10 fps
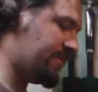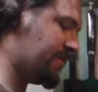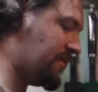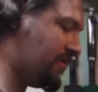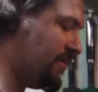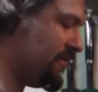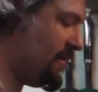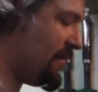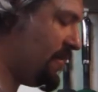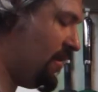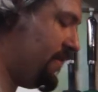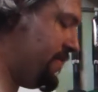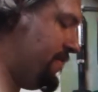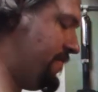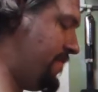I'm gonna go ahead and take it off
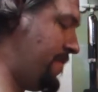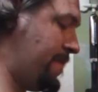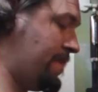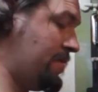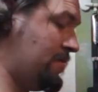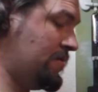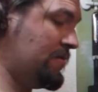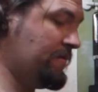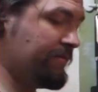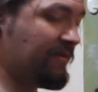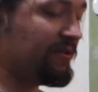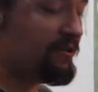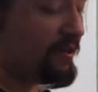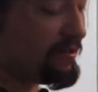and check